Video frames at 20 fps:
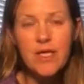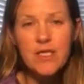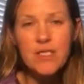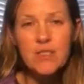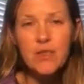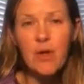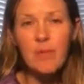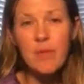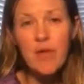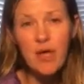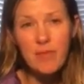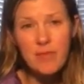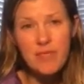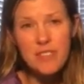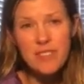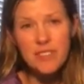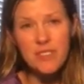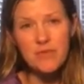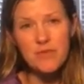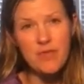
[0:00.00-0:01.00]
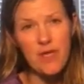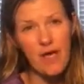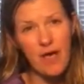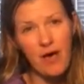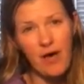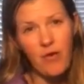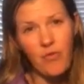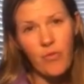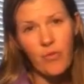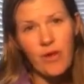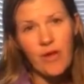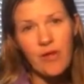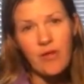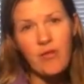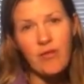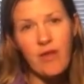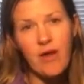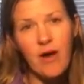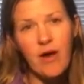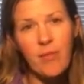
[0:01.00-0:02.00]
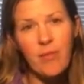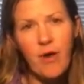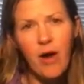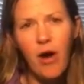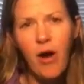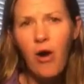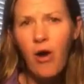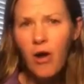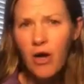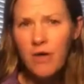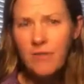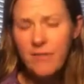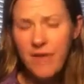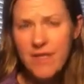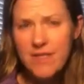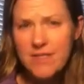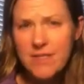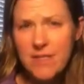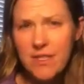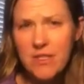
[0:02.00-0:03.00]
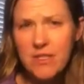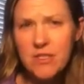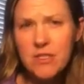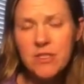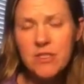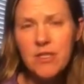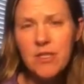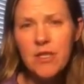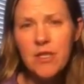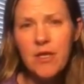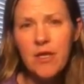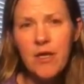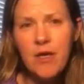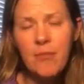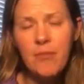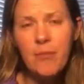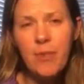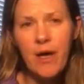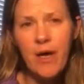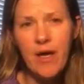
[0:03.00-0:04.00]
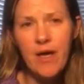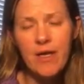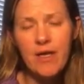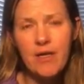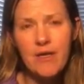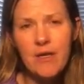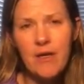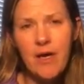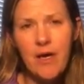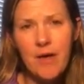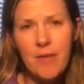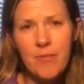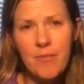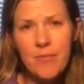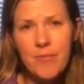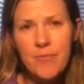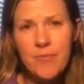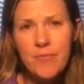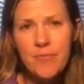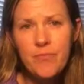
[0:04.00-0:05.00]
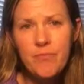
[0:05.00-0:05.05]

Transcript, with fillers: So I'm coming to you now with um, a hard message, but um,